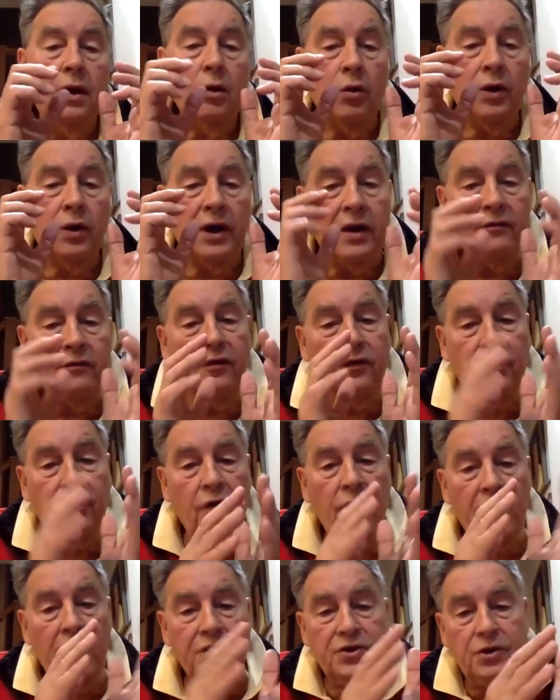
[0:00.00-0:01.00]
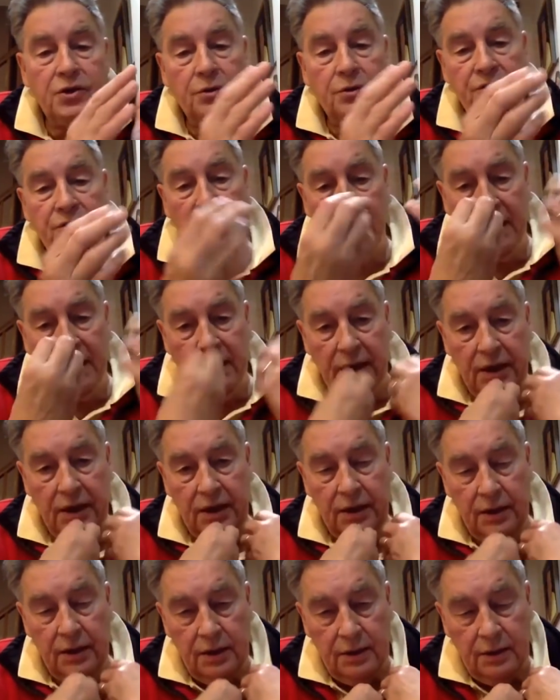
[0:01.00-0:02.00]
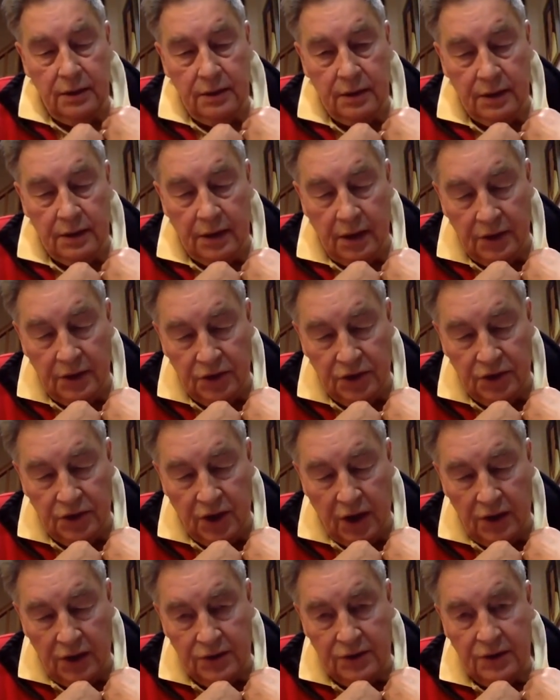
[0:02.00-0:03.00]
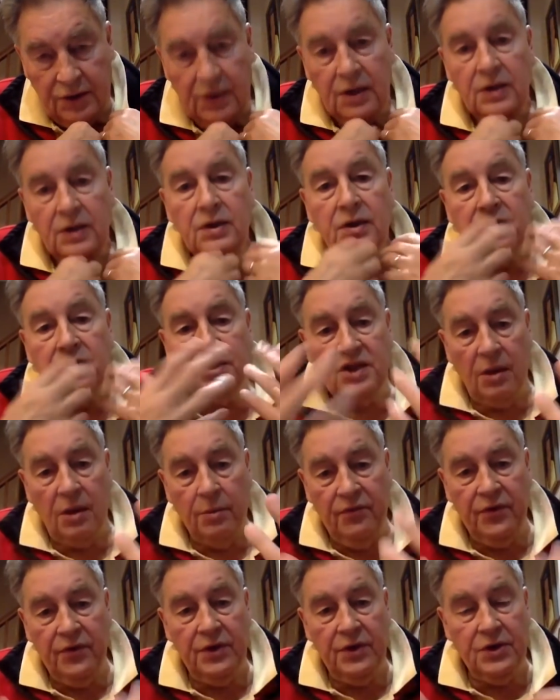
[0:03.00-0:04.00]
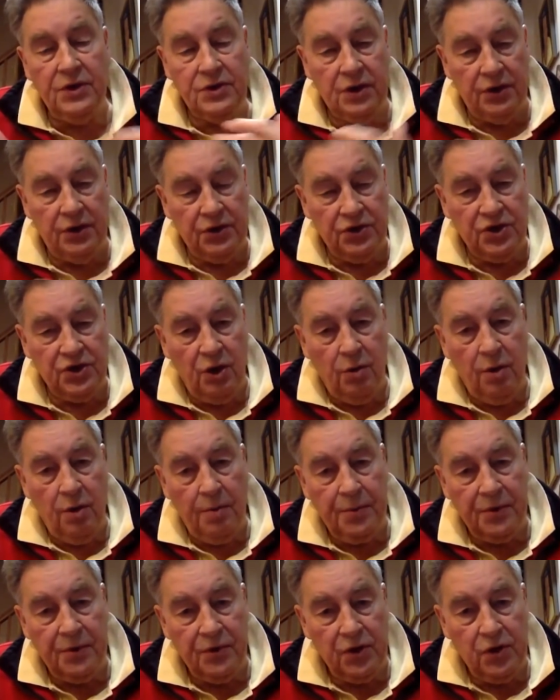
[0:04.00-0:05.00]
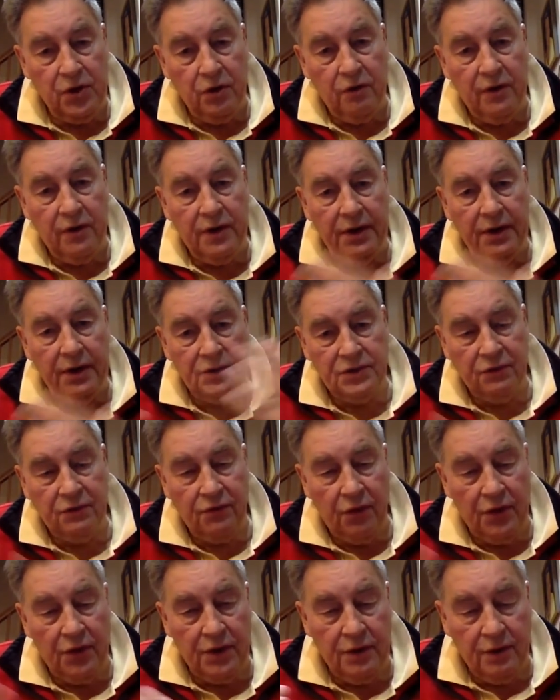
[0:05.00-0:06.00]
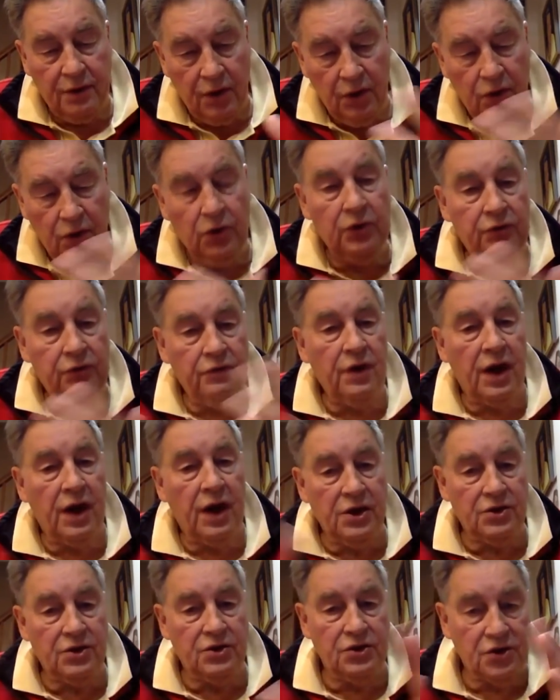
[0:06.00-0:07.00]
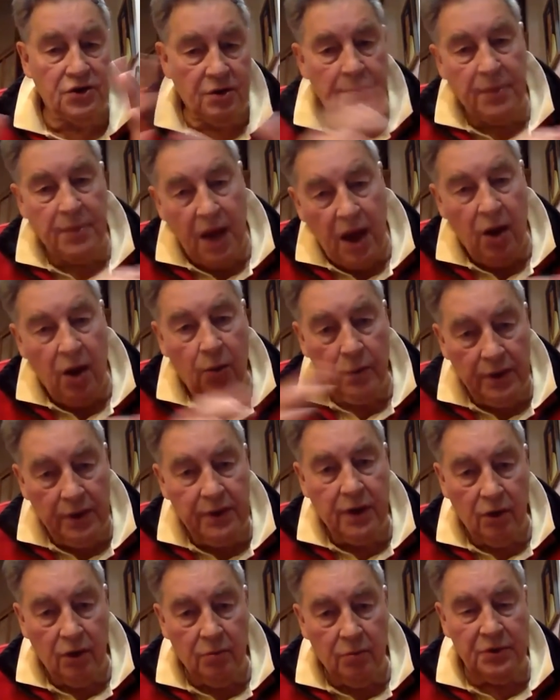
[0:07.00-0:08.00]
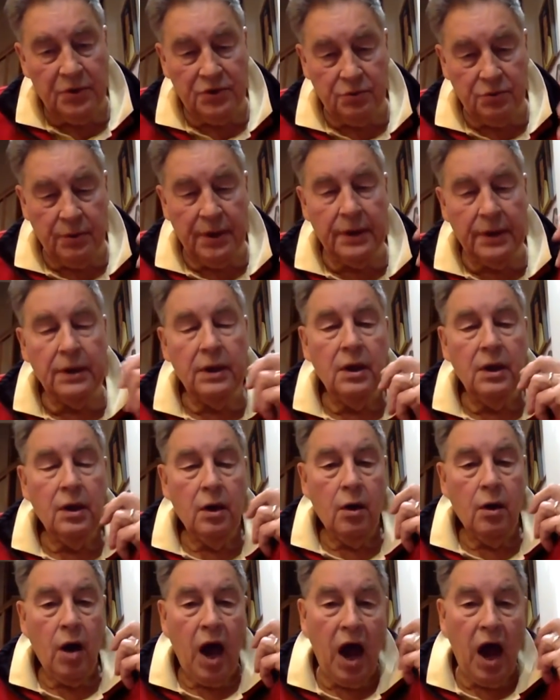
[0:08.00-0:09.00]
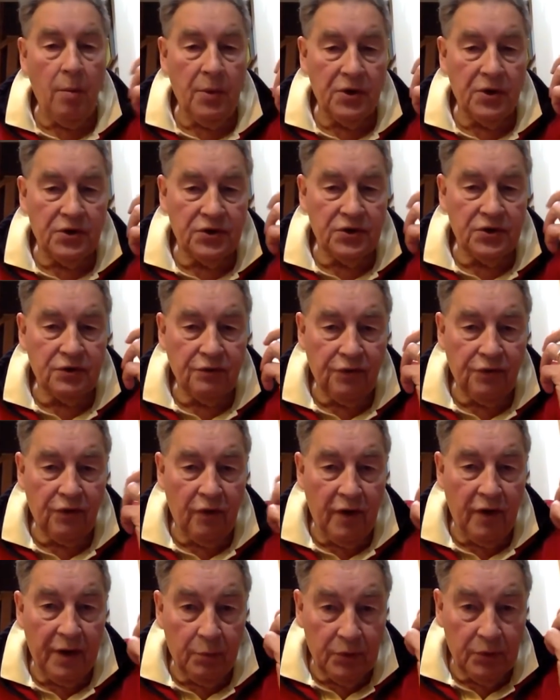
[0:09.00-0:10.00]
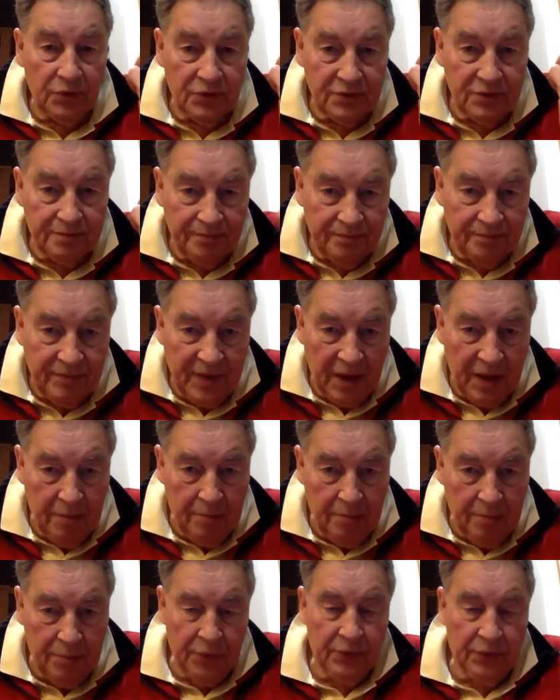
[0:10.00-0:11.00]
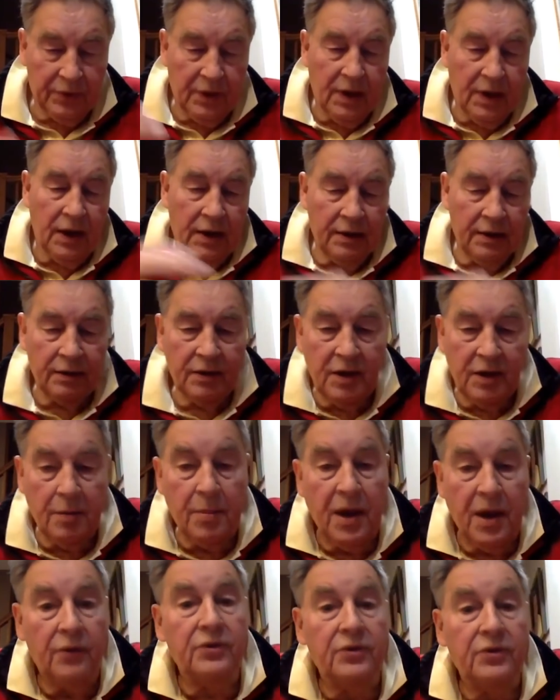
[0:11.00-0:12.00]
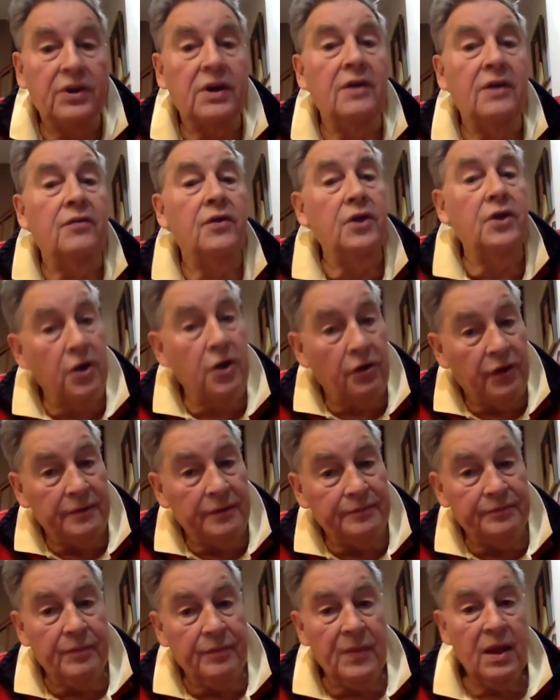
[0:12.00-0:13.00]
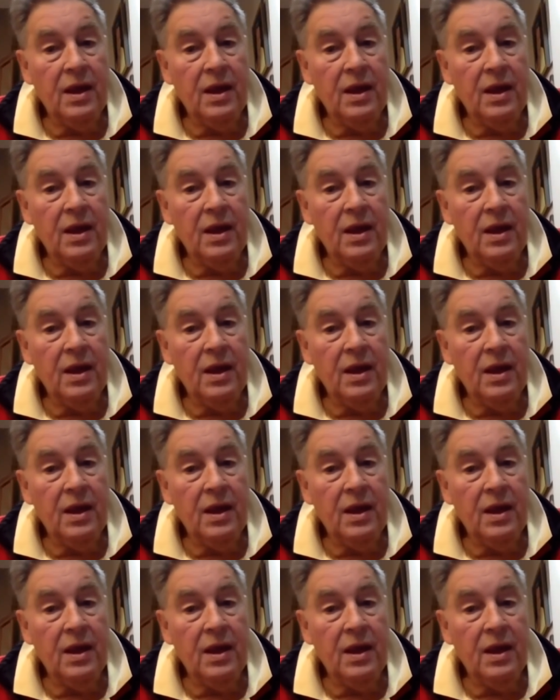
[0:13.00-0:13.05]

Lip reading: Whatever fluoride you take ingest, some of it is going to show up in the urine, and it's a very good relationship now, we know, between how much fluoride was input and the amount in the urine.